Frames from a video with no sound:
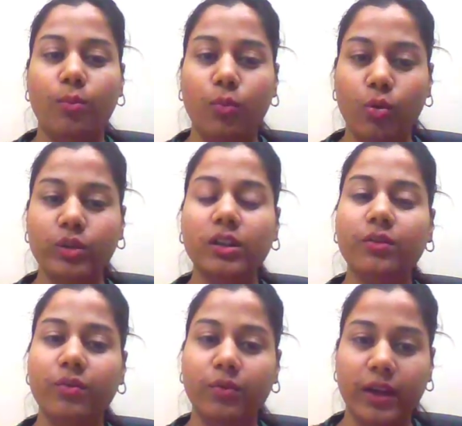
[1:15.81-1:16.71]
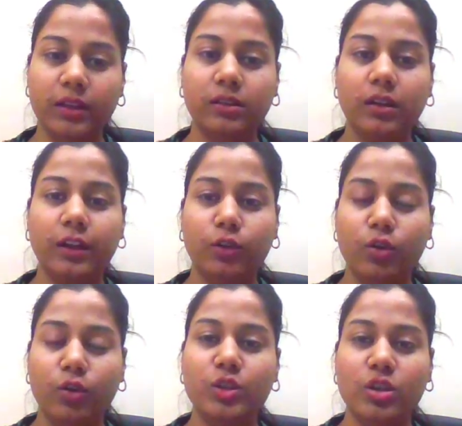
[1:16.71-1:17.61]
More the wealth a
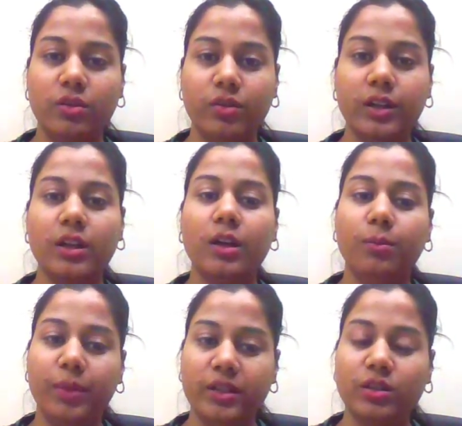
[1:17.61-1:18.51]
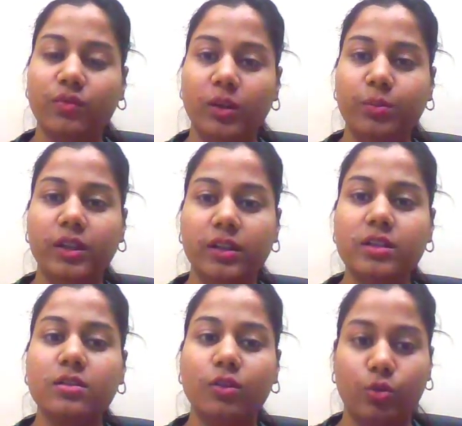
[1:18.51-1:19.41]
economy generates, better will be
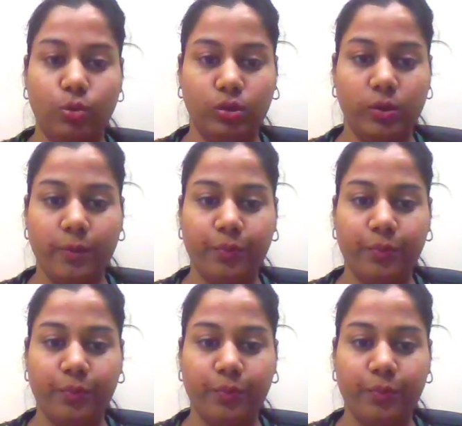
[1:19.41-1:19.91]
its growth.